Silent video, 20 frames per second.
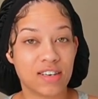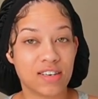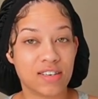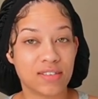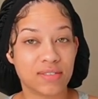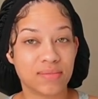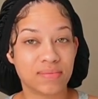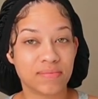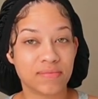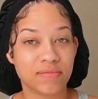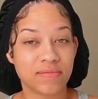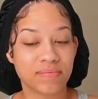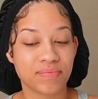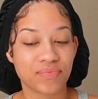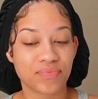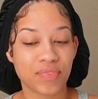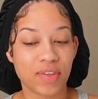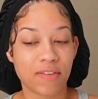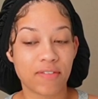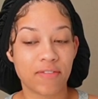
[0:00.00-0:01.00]
um,
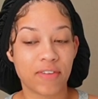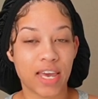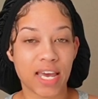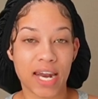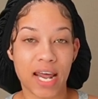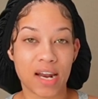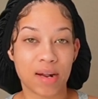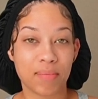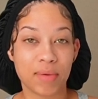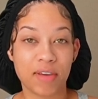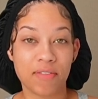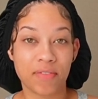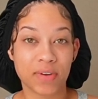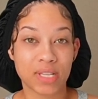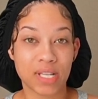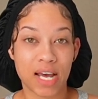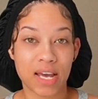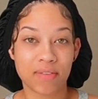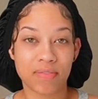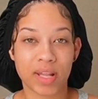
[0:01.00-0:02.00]
fan out of
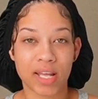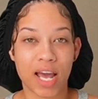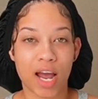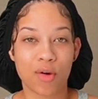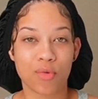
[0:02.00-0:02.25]
me for life.